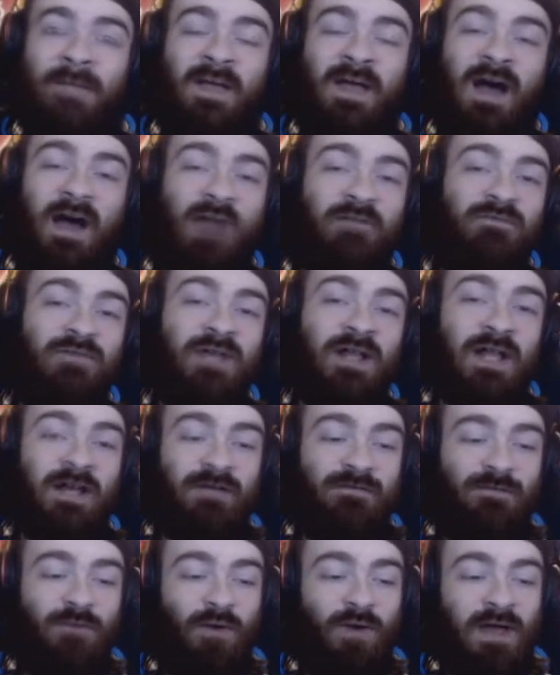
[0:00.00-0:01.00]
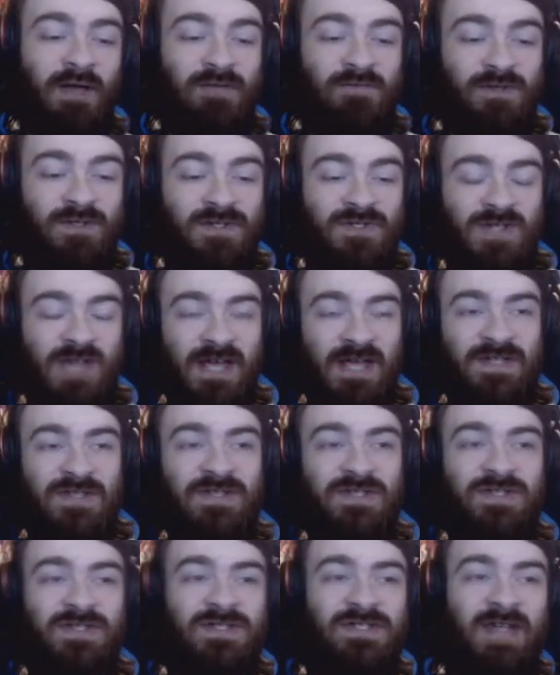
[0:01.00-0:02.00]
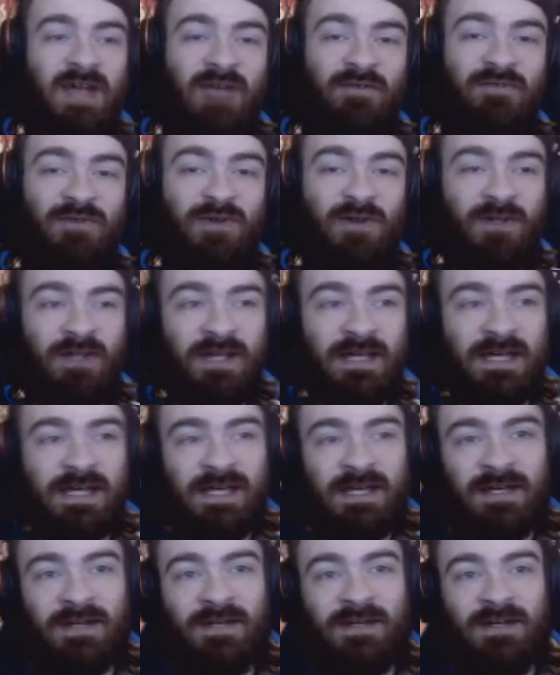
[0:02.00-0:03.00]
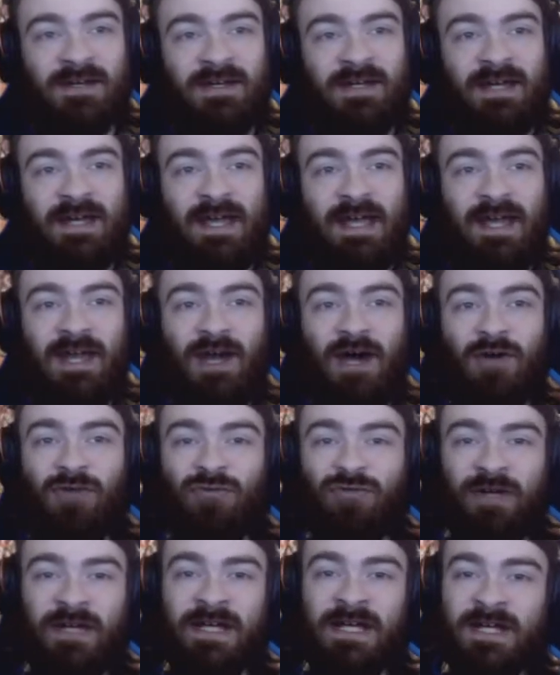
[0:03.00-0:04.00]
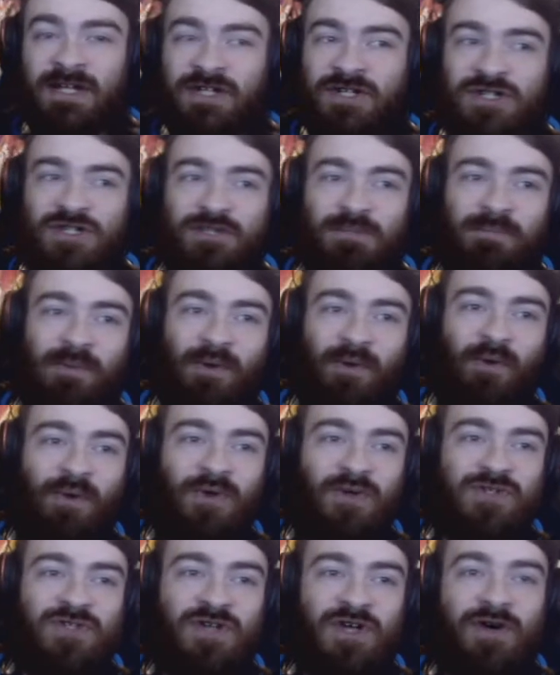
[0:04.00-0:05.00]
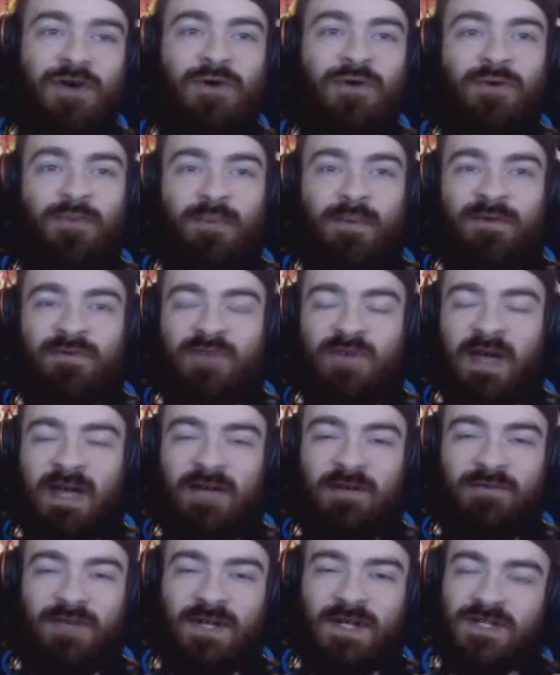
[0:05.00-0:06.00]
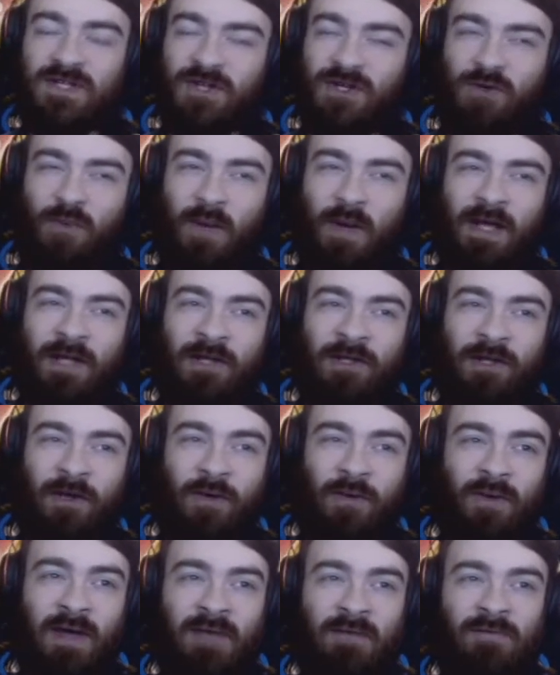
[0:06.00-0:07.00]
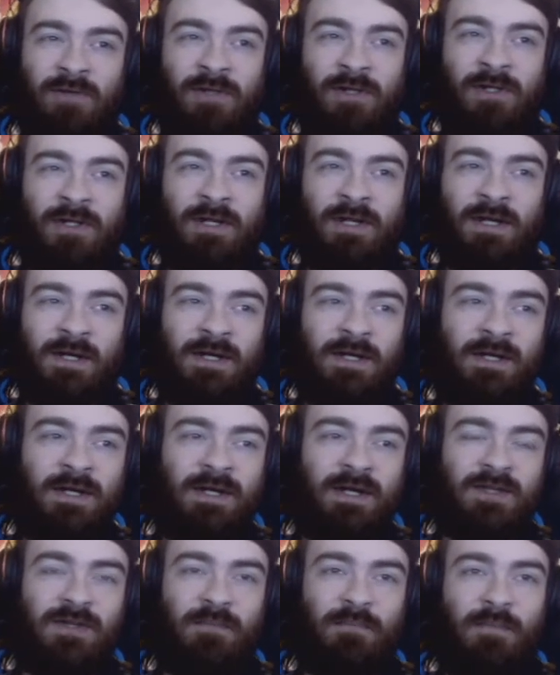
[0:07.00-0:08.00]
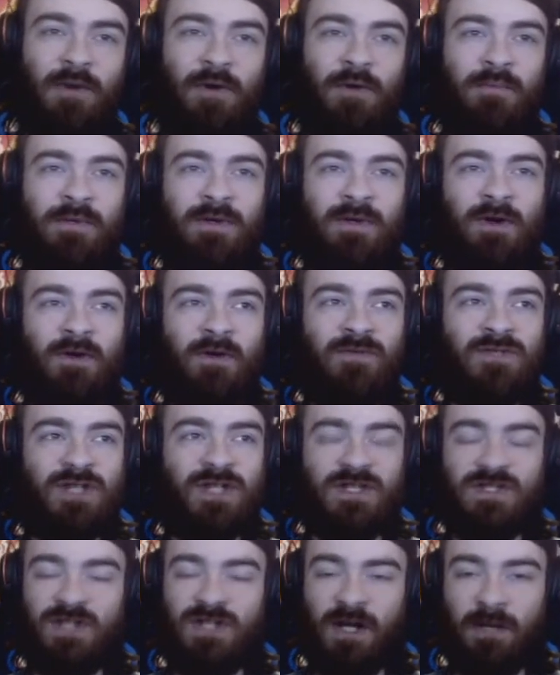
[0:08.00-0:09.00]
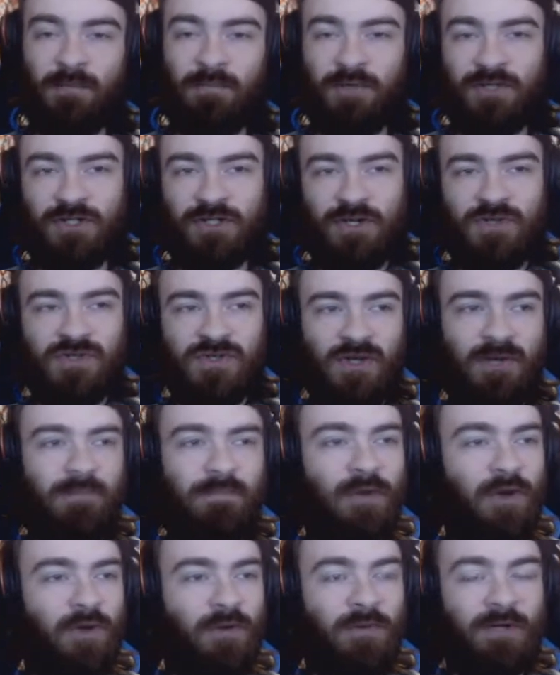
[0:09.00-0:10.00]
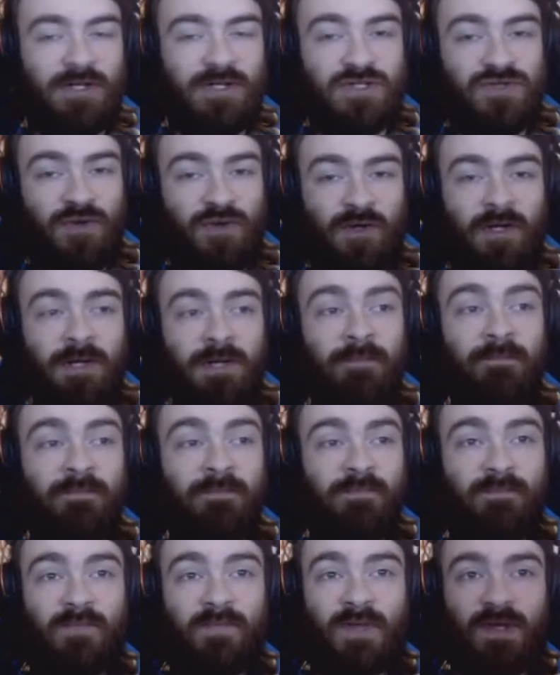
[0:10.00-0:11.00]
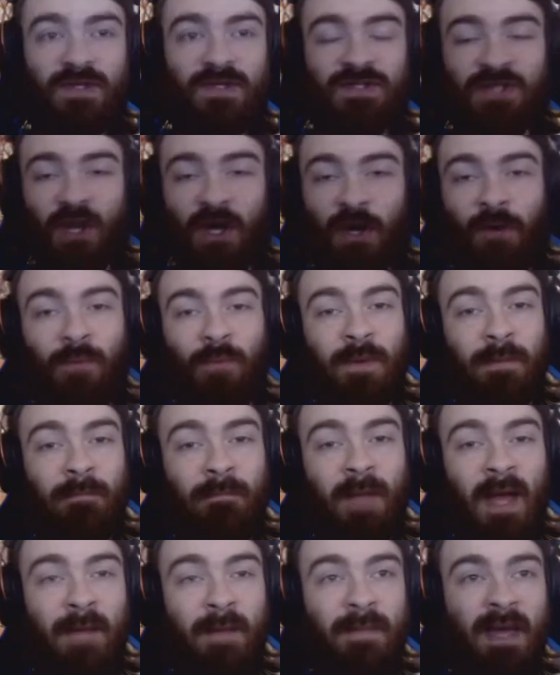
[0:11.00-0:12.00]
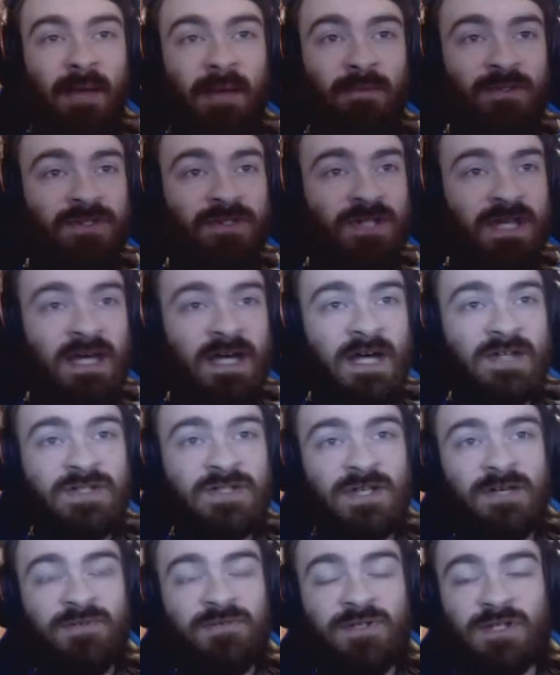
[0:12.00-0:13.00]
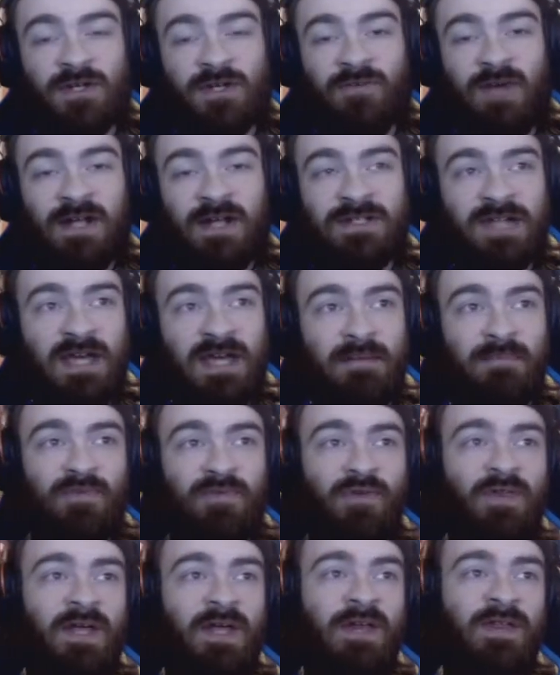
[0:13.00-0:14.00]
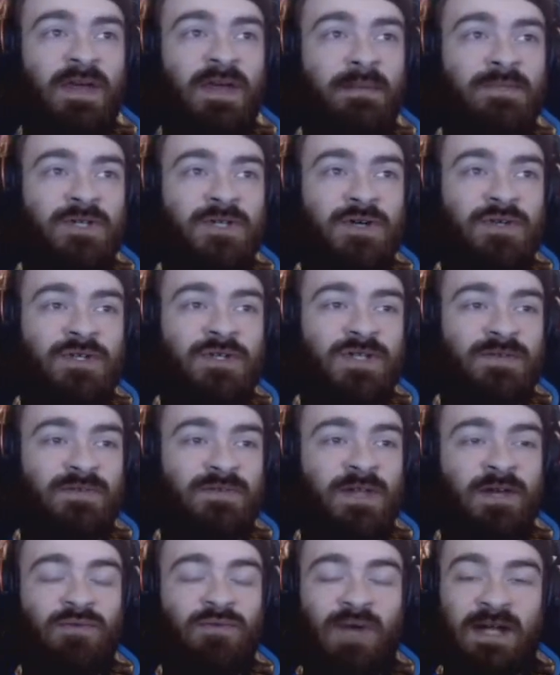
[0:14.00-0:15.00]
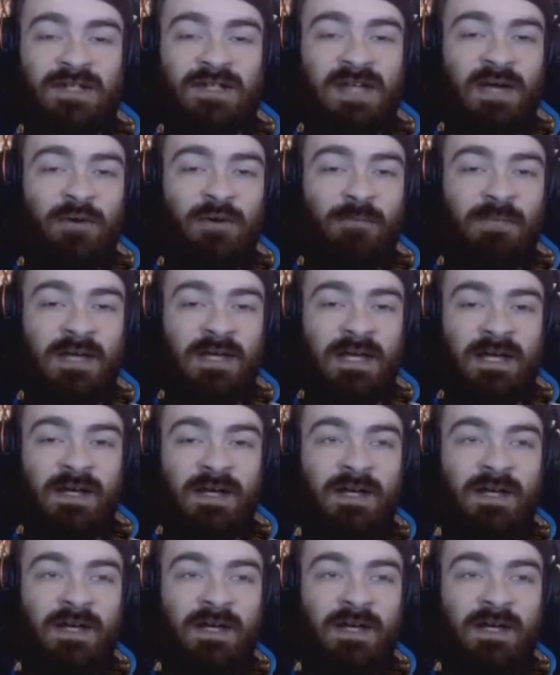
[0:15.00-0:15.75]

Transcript: I feel like four levels is definitely in our reach, but also we're fighting things that are quite a low level at the moment. Obviously, as Nugget Bridge goes on, Pokemon gets stronger, so we might be able to get ourselves a Raticate before the end of the episode, because I feel like Raticate would be